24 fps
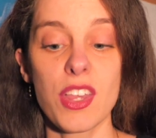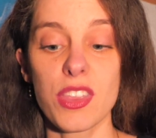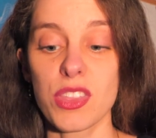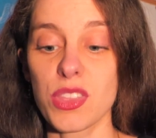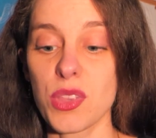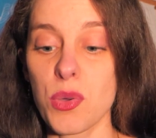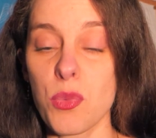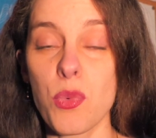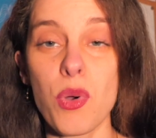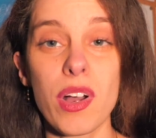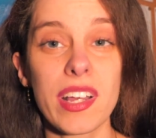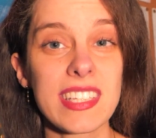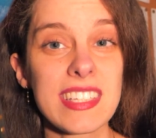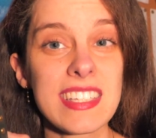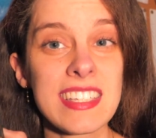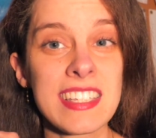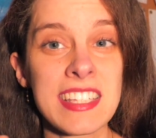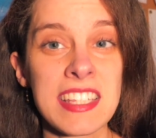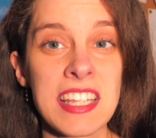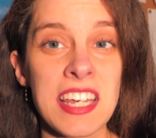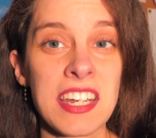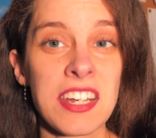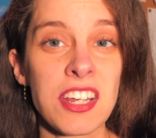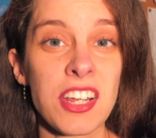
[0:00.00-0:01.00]
The
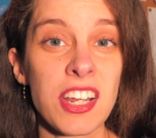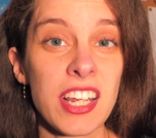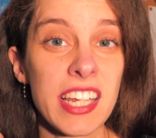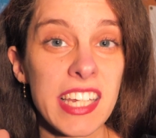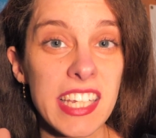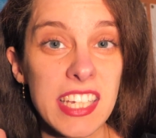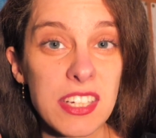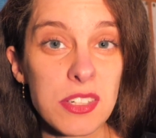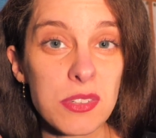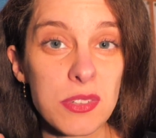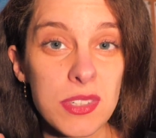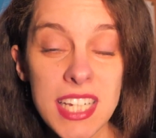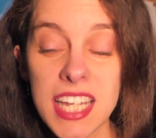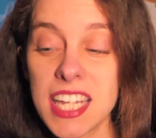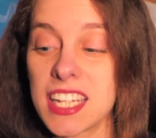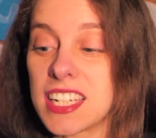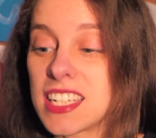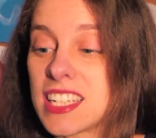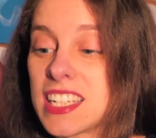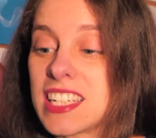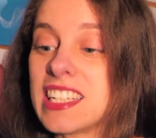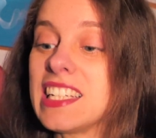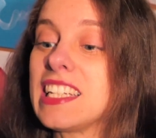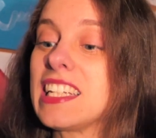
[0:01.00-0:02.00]
ones that are legal
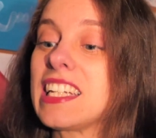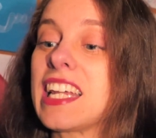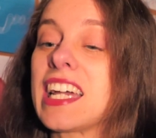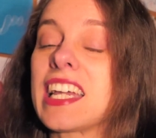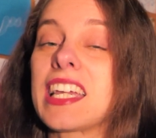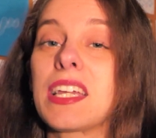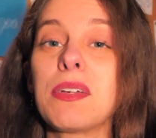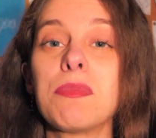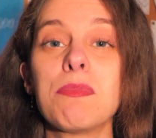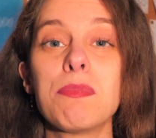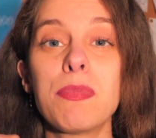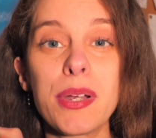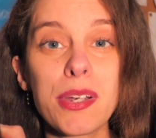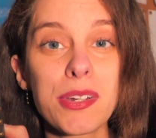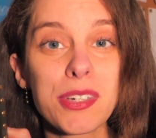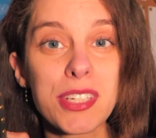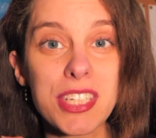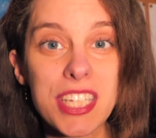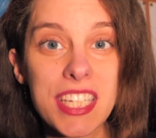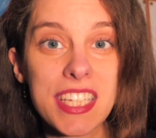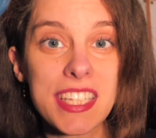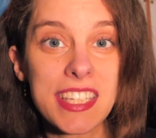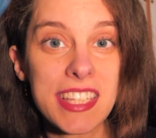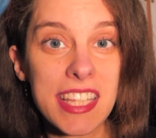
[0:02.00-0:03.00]
tender that I can
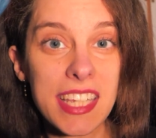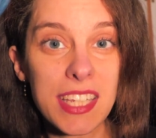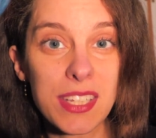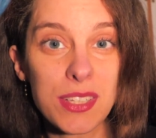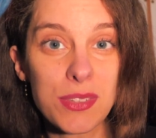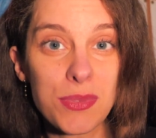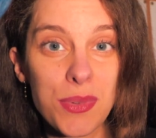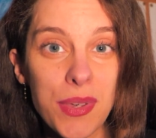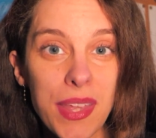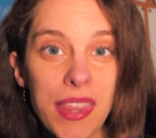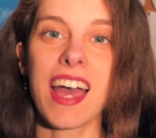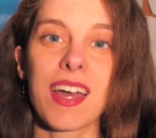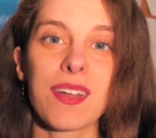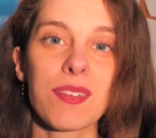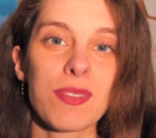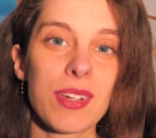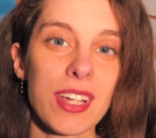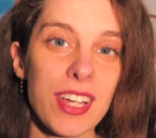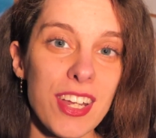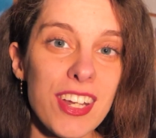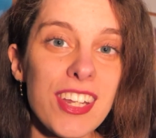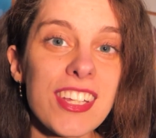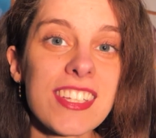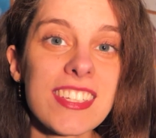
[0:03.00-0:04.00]
purchase things with, and
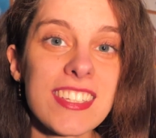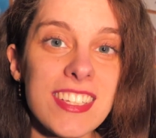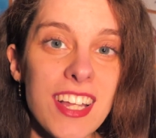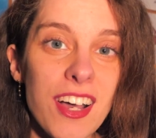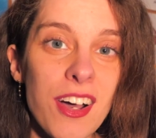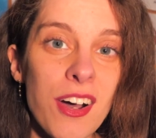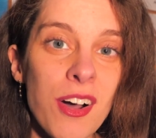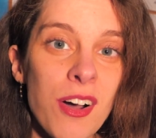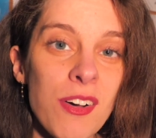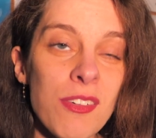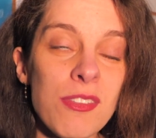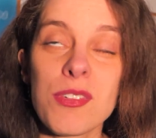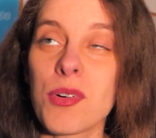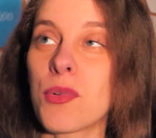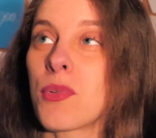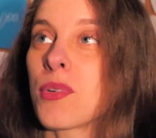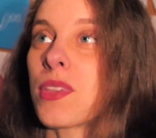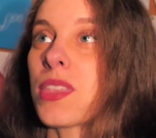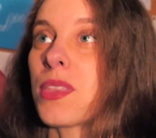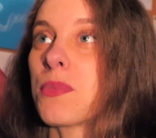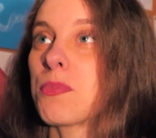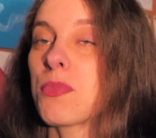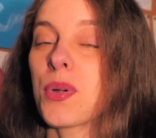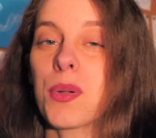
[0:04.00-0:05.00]
we're gonna start off
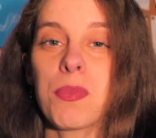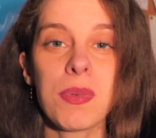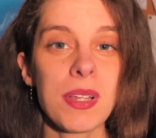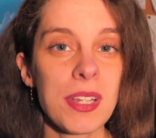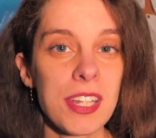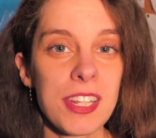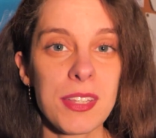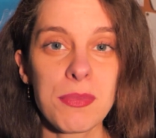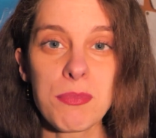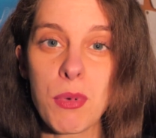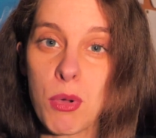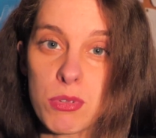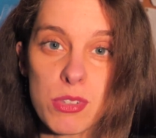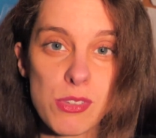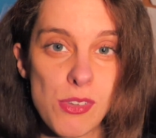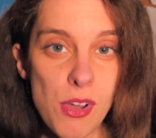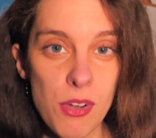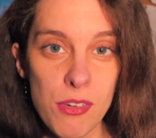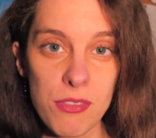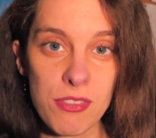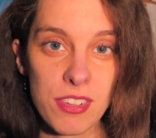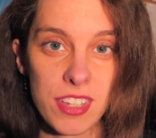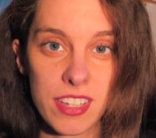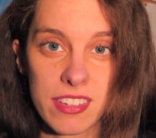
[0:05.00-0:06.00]
with probably the most
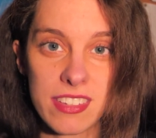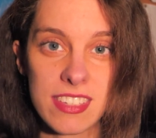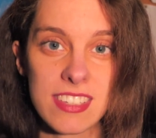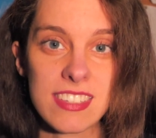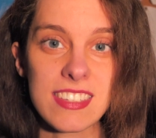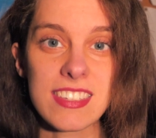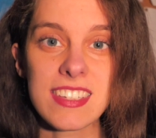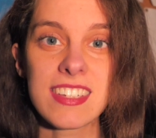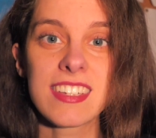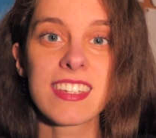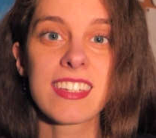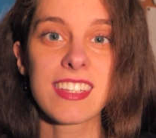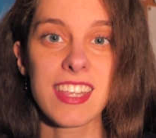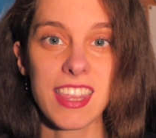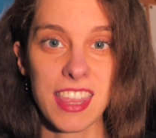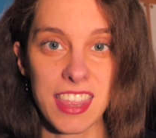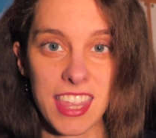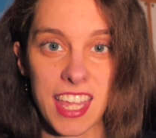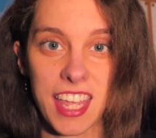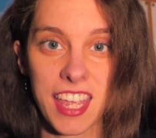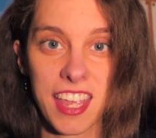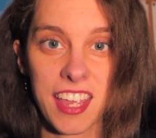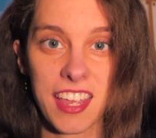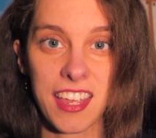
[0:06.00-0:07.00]
obvious
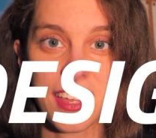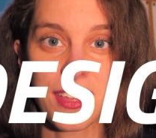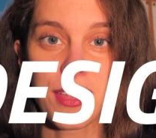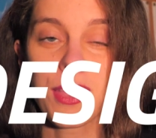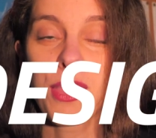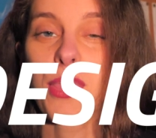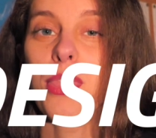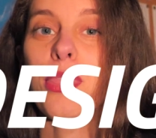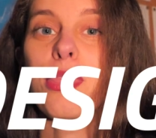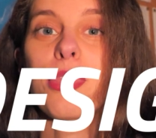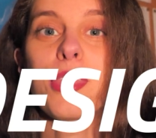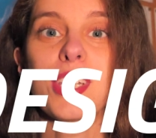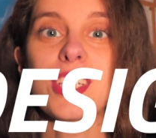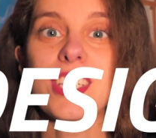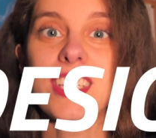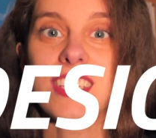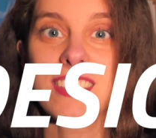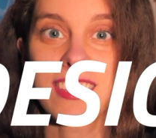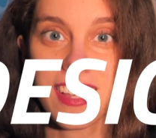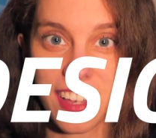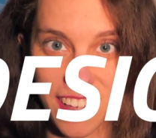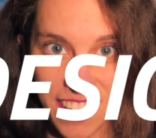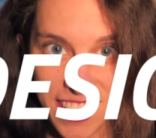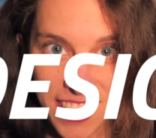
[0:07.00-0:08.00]
thing, the
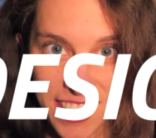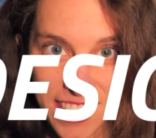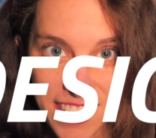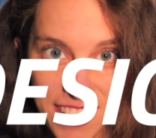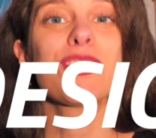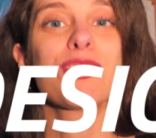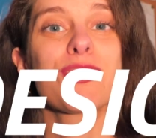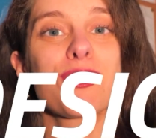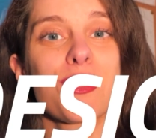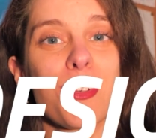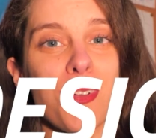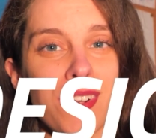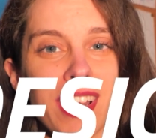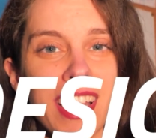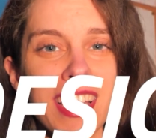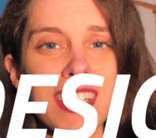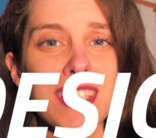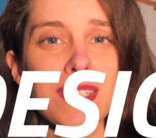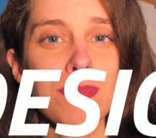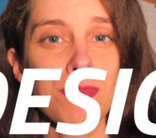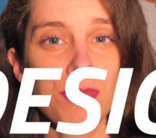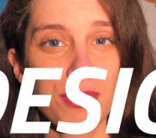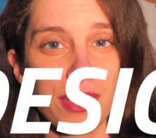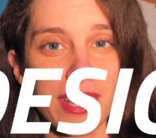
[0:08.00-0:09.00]
design. So
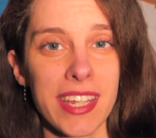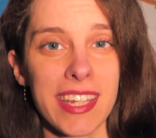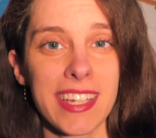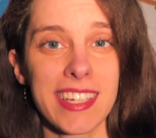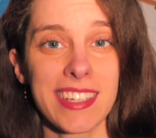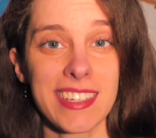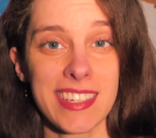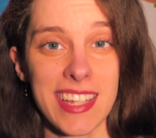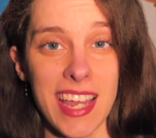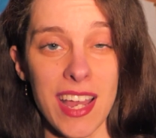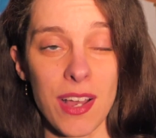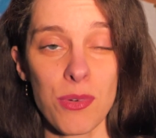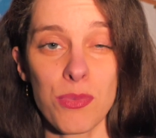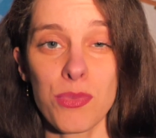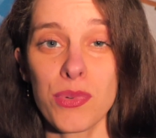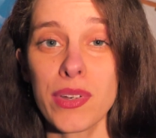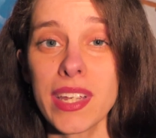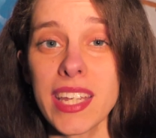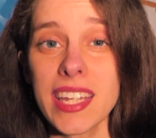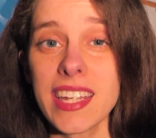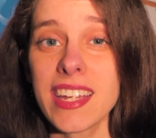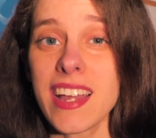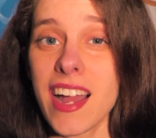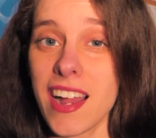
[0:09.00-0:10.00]
let's break it down.
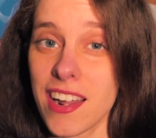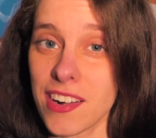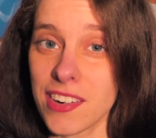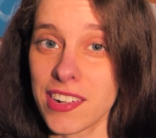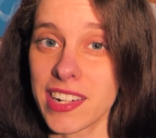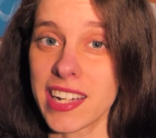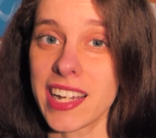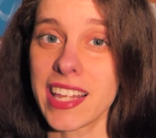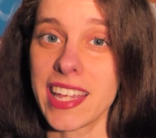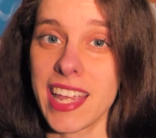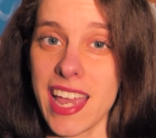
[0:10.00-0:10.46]
We currently